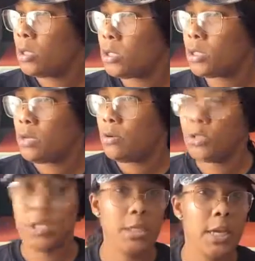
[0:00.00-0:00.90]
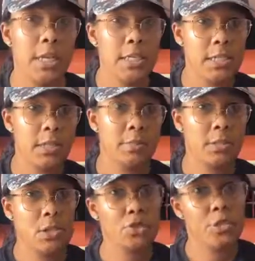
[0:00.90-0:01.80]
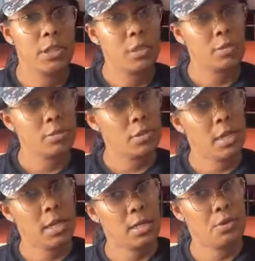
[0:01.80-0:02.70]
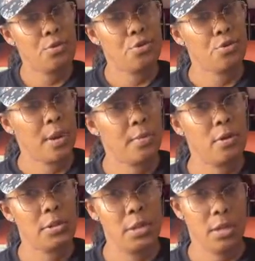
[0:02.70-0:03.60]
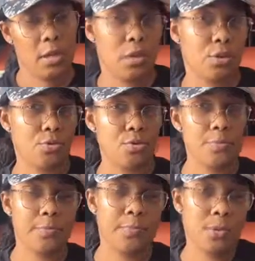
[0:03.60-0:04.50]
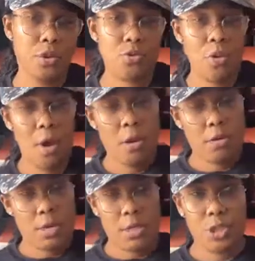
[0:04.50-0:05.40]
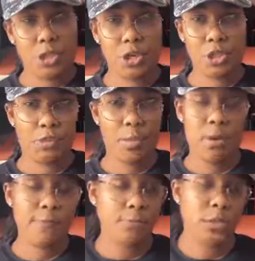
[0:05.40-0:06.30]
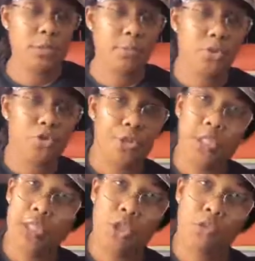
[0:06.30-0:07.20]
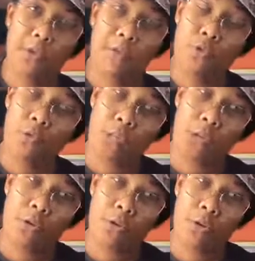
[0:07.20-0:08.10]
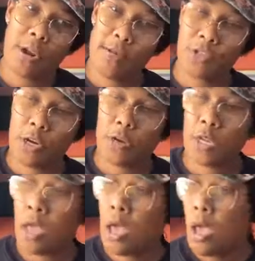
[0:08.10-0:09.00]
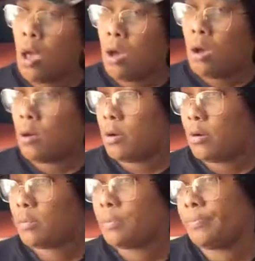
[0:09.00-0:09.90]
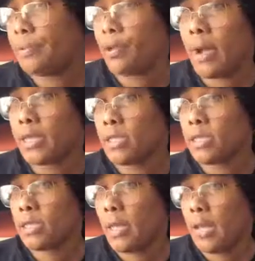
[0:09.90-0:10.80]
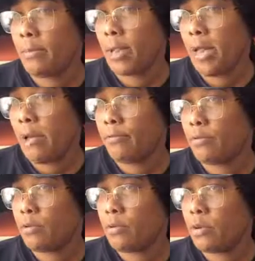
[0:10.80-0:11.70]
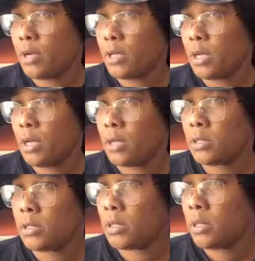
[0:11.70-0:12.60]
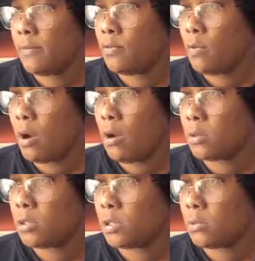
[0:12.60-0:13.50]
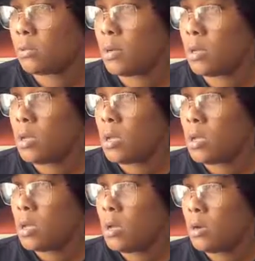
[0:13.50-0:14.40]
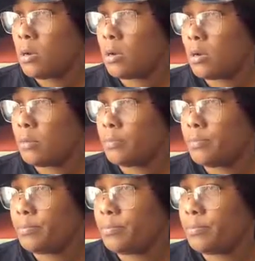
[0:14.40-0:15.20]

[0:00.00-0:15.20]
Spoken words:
So today is Tips and Tricks Tuesday in a group. I posted it in a group so you all can share some helpful tips and tricks that you have used along your craft journey. So I just came live real quick to give you all some um